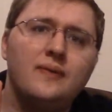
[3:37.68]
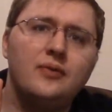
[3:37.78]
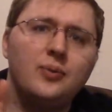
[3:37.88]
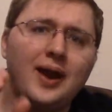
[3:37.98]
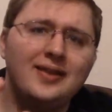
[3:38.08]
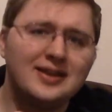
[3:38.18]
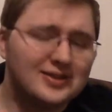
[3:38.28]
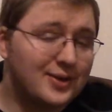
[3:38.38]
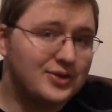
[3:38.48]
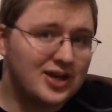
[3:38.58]
way the
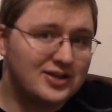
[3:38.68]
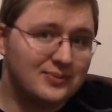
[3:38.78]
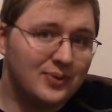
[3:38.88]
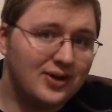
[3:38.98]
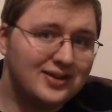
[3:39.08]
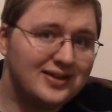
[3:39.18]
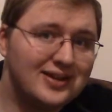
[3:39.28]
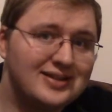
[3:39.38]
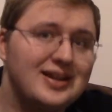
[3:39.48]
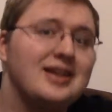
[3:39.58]
association worked in
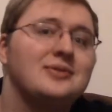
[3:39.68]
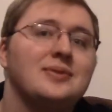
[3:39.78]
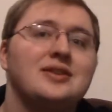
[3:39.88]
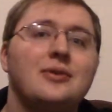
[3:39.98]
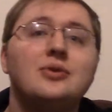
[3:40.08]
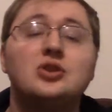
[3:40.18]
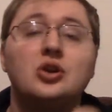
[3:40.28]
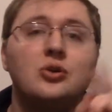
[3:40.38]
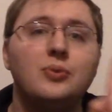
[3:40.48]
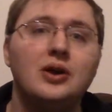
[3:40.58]
this sense was there were
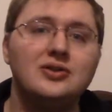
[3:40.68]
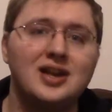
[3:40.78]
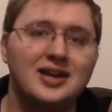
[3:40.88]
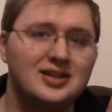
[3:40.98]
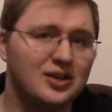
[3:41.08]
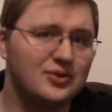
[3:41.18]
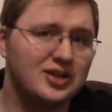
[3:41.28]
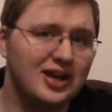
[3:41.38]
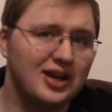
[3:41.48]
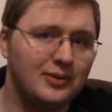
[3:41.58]
two words I
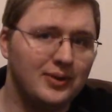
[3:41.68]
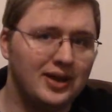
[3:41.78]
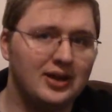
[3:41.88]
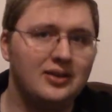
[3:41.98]
associated with.